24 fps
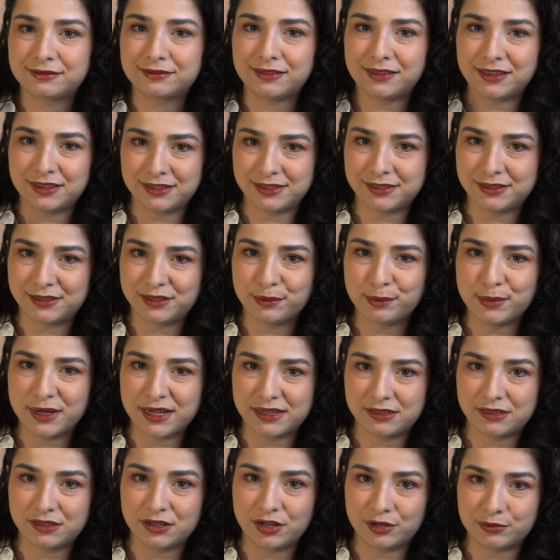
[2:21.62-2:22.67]
this is the
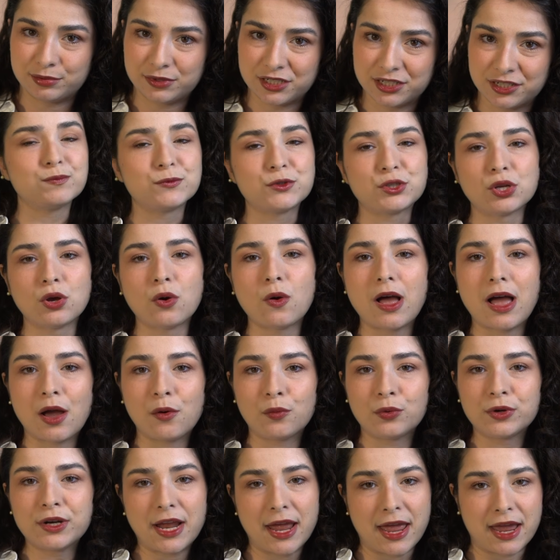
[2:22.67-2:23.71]
best option. So I
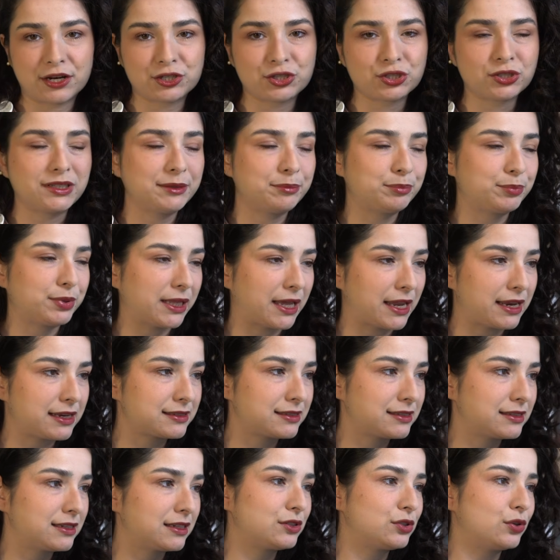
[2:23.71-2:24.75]
would actually place
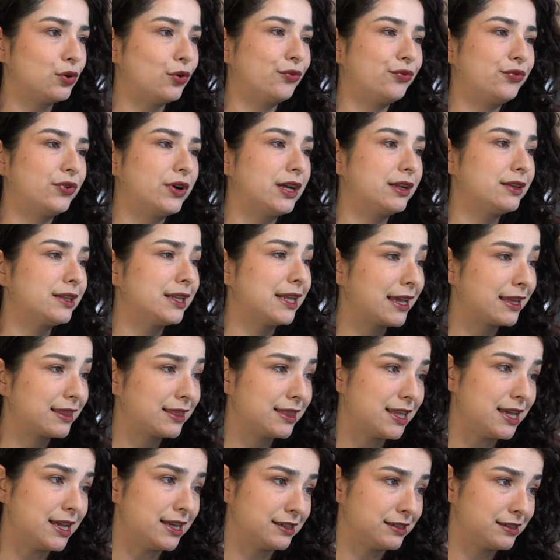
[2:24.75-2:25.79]
the sofa like
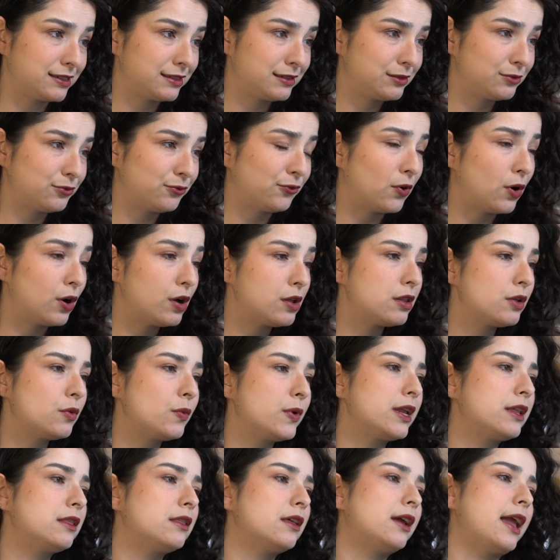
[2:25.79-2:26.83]
this,
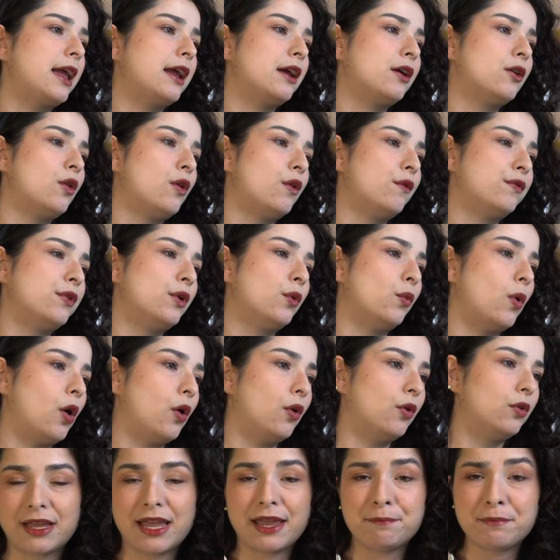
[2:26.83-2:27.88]
following the angle of the
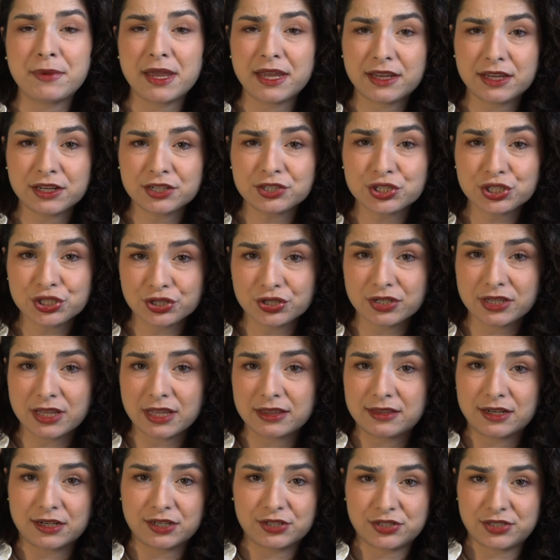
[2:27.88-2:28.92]
wall, and making sure
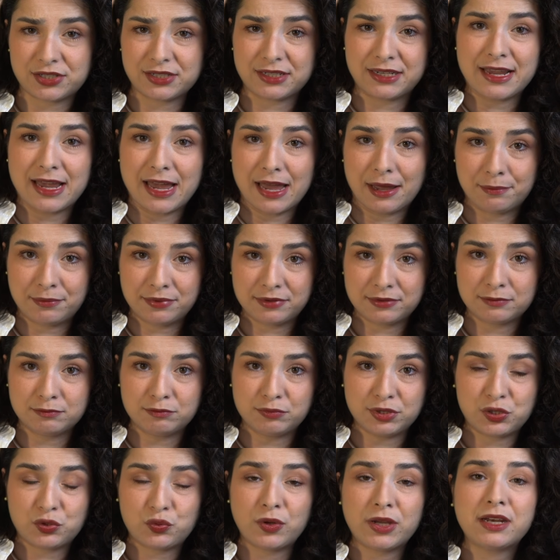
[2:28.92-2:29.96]
that there's a gap
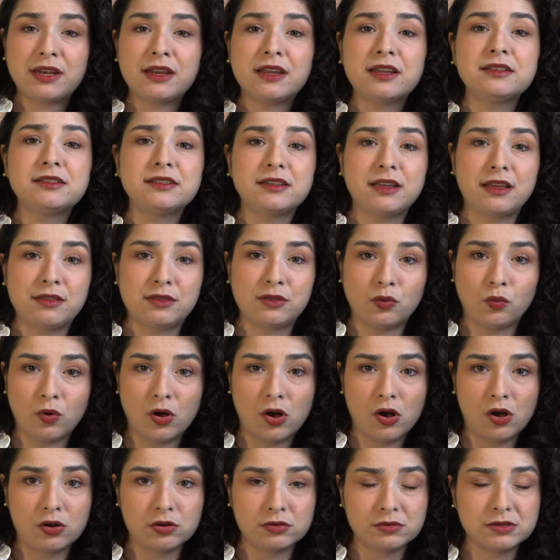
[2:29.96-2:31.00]
between it and the
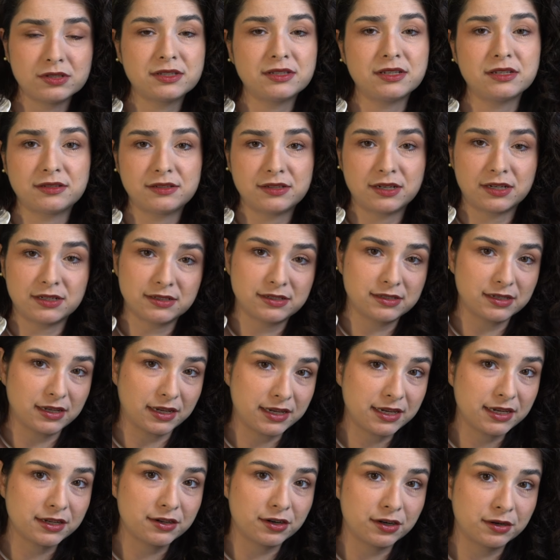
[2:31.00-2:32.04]
wall, since there's a
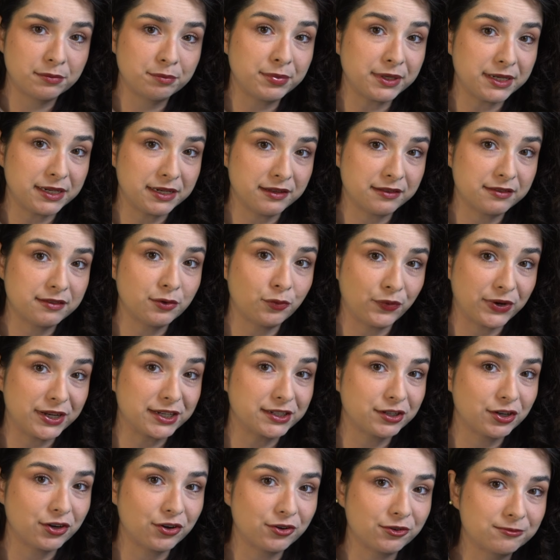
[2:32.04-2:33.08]
heater beneath the
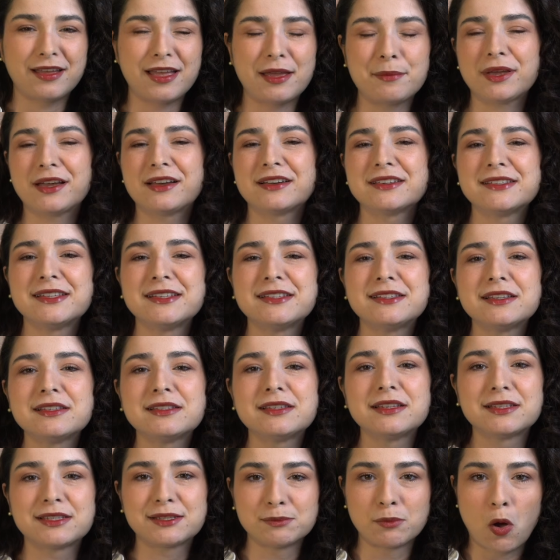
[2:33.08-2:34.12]
window. And because this is
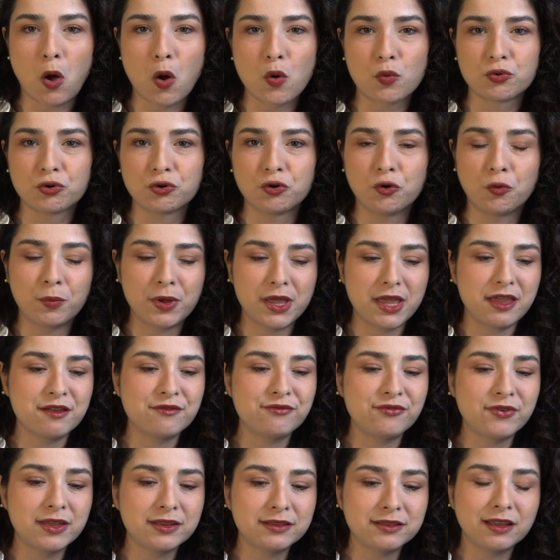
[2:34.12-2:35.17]
a small room,
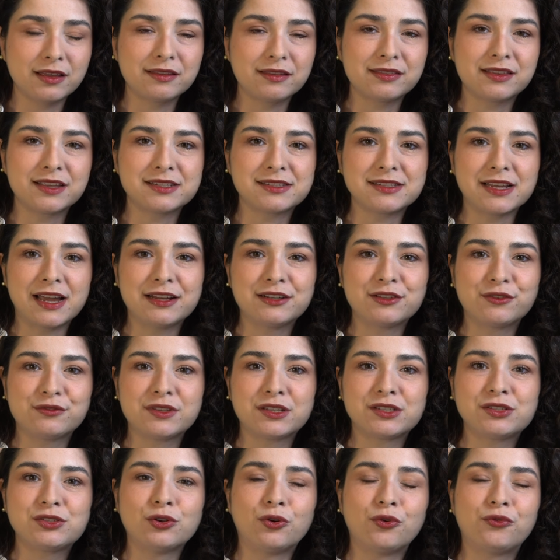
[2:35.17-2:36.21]
even the side of the
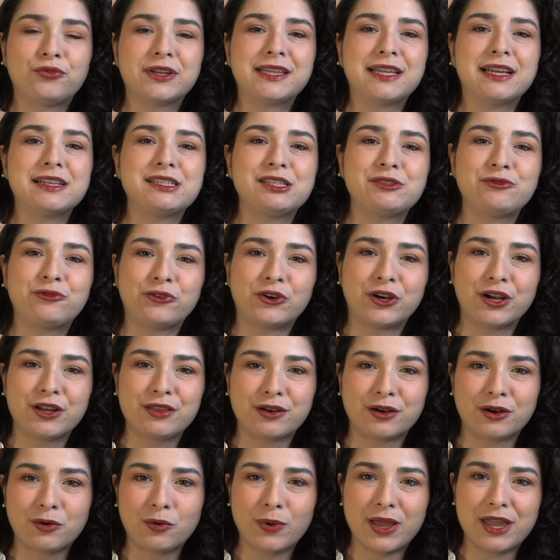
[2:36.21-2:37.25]
sofa that's further
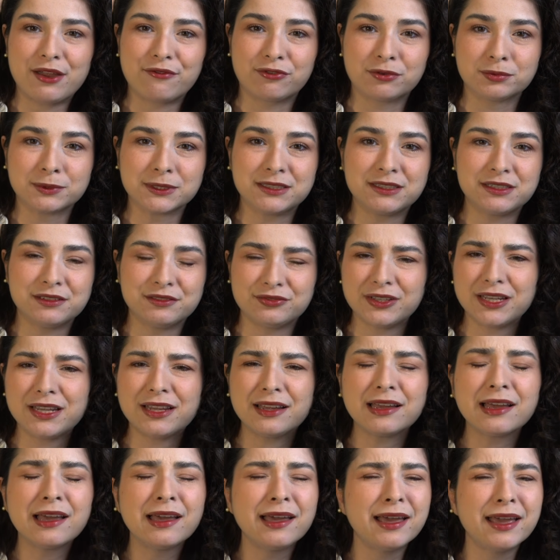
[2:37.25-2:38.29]
away from the
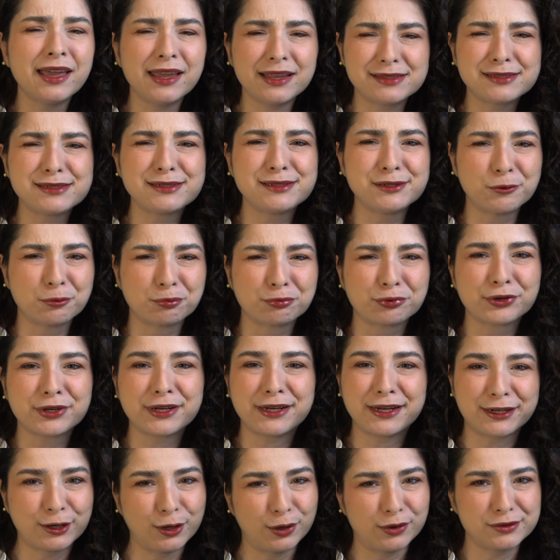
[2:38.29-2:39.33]
TV, it's still pretty
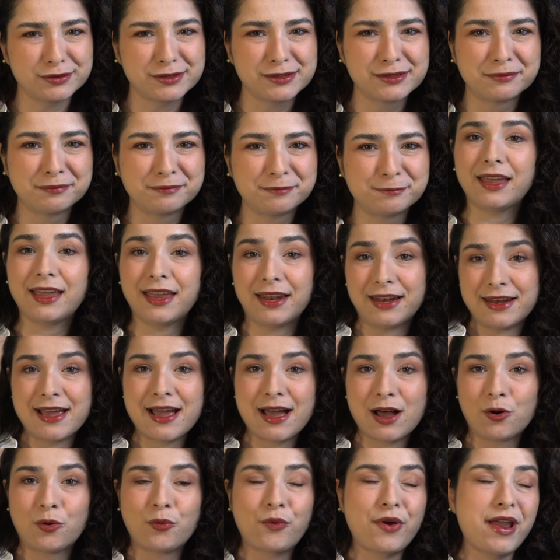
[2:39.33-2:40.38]
close. And
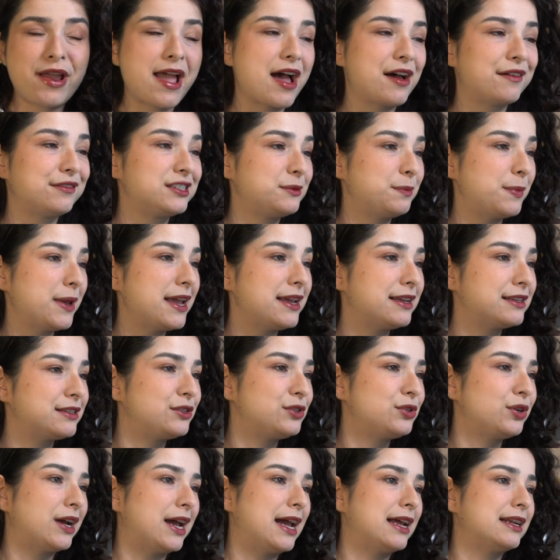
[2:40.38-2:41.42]
now we have space
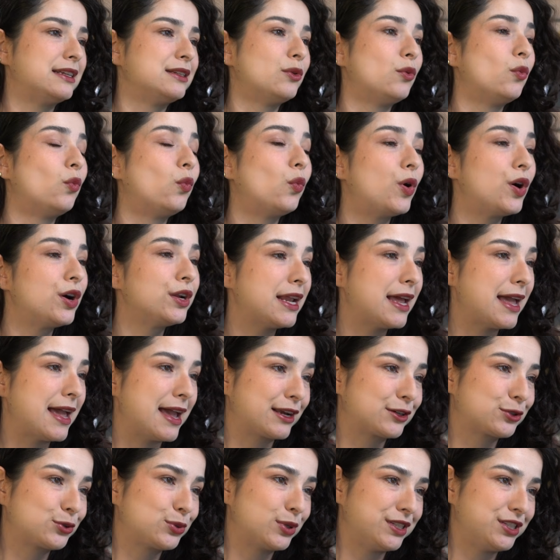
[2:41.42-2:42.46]
to add one
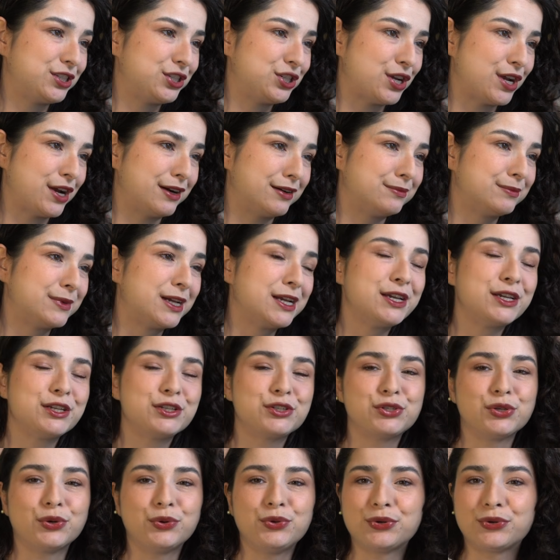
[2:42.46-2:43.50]
extra chair,
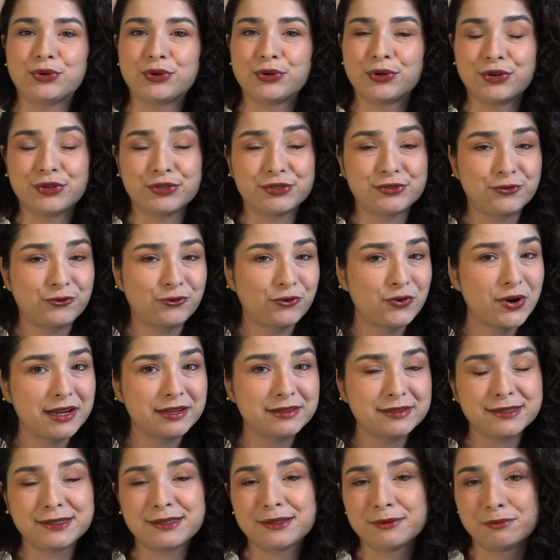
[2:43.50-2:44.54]
so you can host
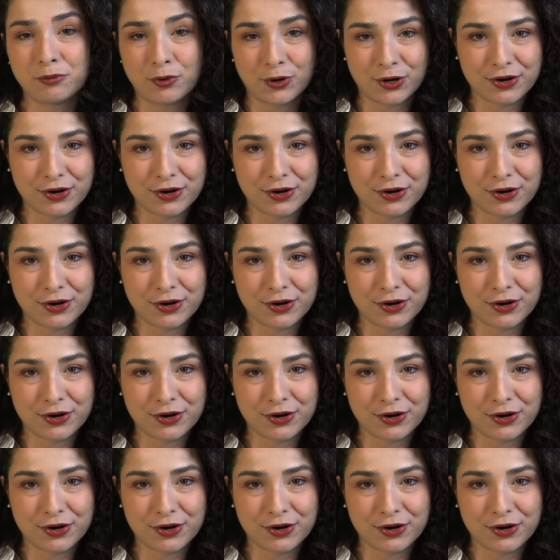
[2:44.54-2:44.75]
friends more